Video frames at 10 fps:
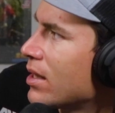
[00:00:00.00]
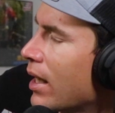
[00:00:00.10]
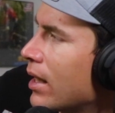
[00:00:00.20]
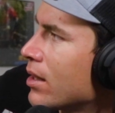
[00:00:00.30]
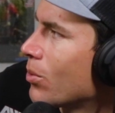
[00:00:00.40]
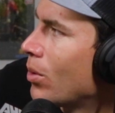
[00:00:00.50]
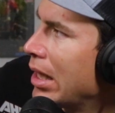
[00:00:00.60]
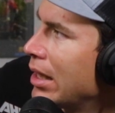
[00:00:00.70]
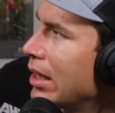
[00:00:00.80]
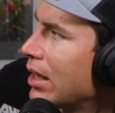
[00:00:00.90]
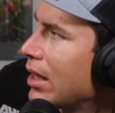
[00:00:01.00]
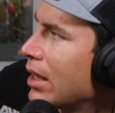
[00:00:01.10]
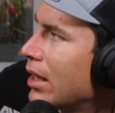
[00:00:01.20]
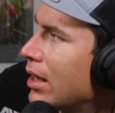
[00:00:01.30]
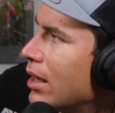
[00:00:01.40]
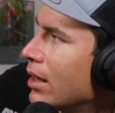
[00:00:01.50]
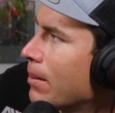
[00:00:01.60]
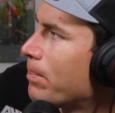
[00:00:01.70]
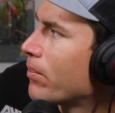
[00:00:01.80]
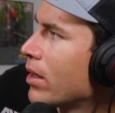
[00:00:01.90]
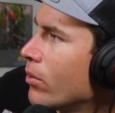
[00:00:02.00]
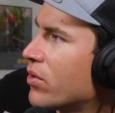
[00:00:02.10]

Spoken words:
seconds when, it